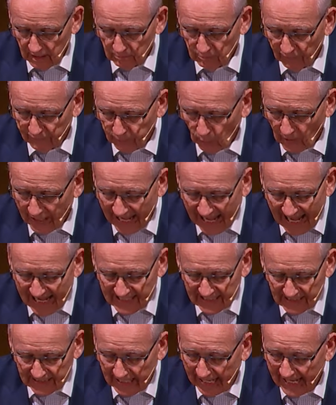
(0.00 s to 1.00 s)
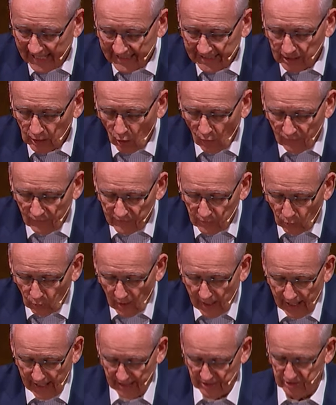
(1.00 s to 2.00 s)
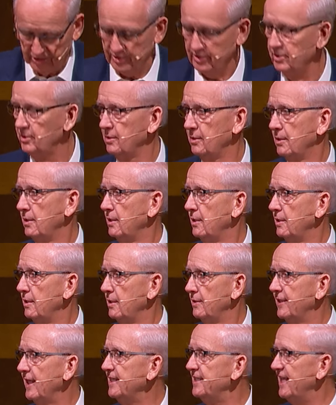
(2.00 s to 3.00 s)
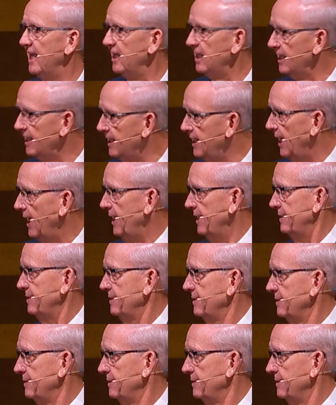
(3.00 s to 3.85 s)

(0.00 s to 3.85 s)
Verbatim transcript: before hand, handing over the reins, they delegate.